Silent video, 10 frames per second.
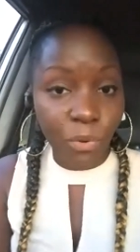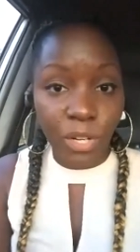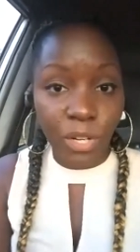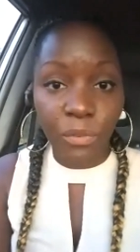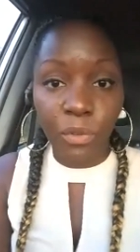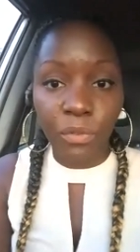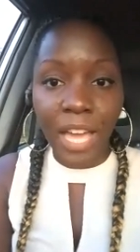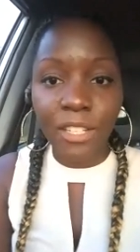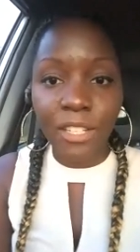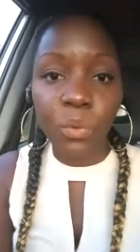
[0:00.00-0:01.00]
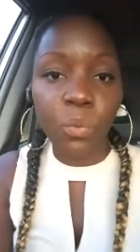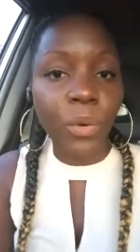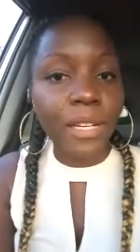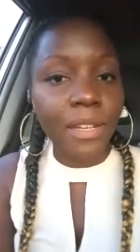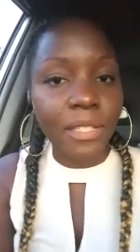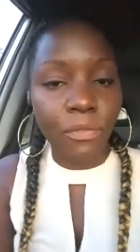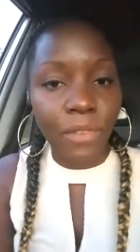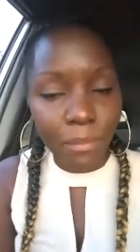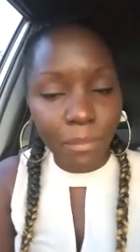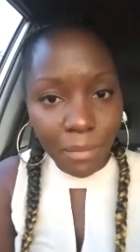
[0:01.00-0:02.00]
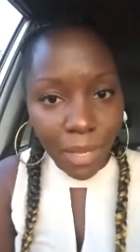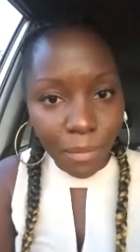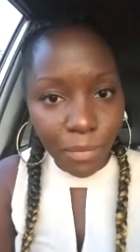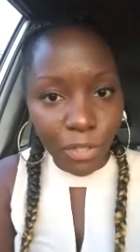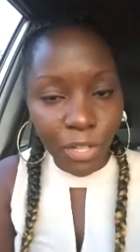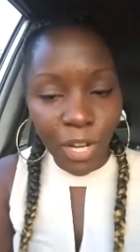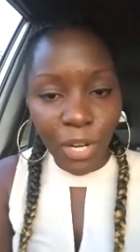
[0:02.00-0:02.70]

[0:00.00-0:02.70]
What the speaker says: or if you've had to witness a family member